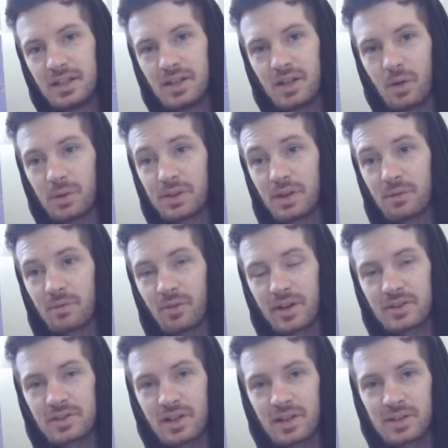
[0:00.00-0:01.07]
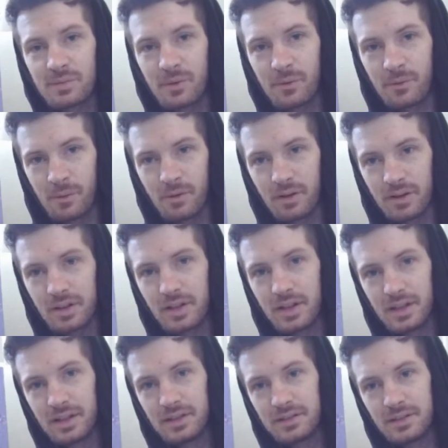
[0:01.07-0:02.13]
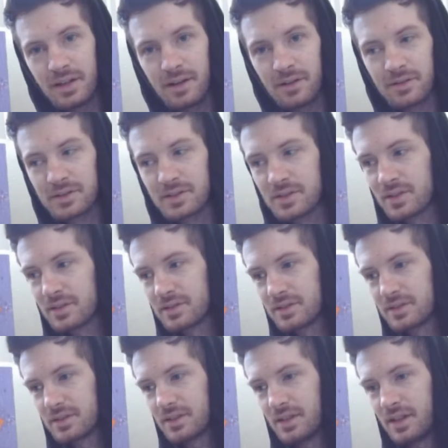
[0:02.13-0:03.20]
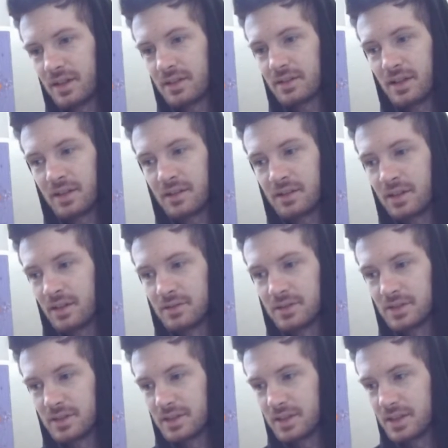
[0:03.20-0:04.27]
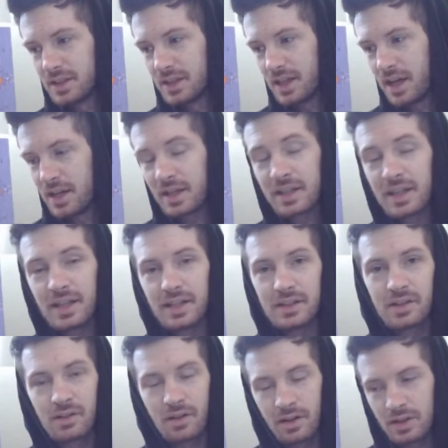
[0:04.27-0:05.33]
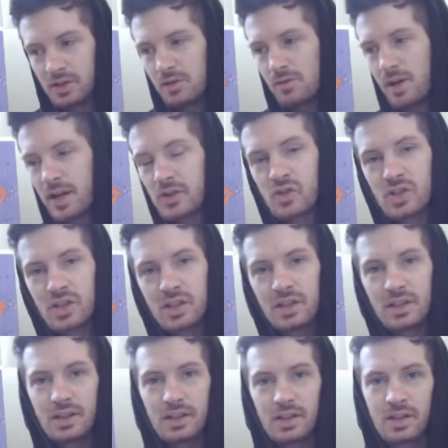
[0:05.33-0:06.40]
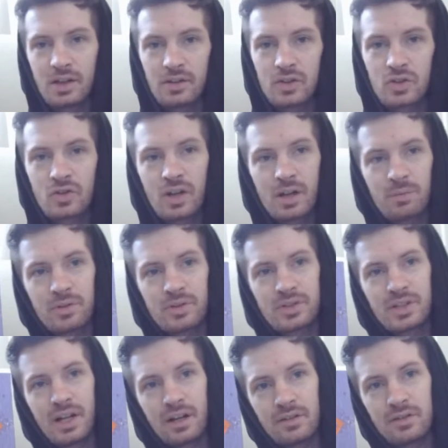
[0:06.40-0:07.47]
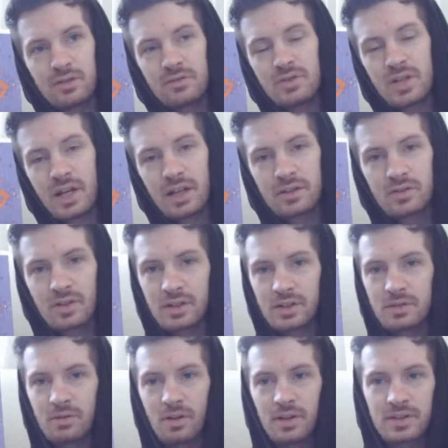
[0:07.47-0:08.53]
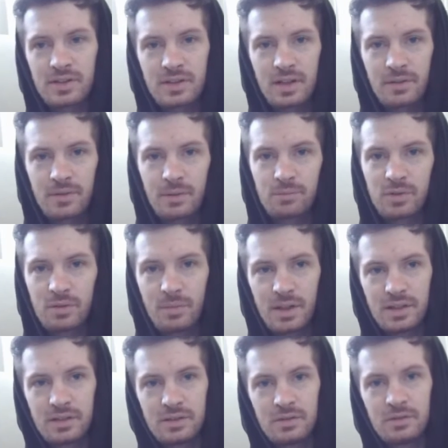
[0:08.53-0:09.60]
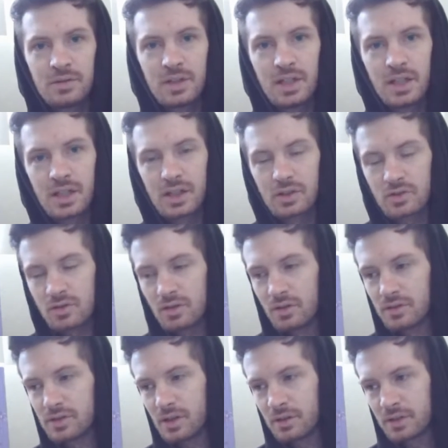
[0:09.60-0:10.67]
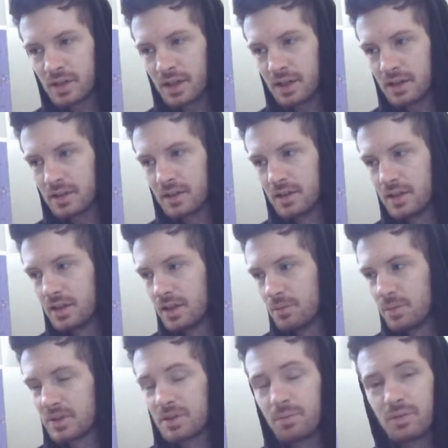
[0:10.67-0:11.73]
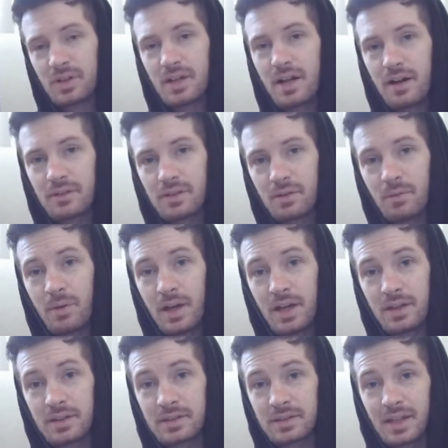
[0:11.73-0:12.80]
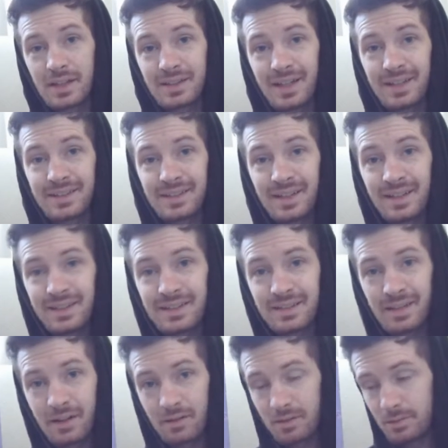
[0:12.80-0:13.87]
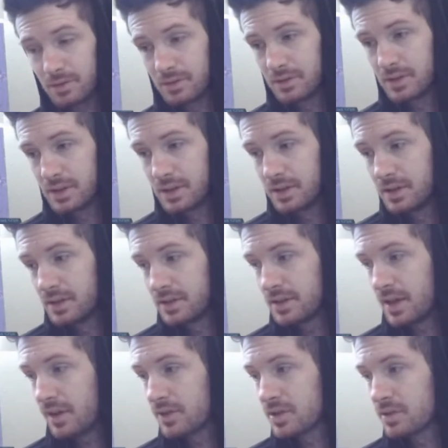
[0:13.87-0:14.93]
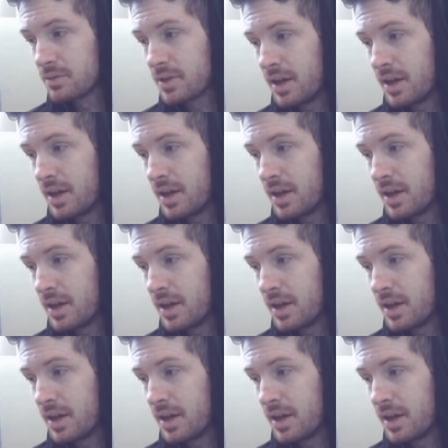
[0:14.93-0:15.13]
with their franchise before. And now it's just, I don't know. I get it. They're on a new engine. They're trying to push it out a new gen, trying to do all this stuff, implement new controls. Okay. But to put it out the state that it's in is terrible. To have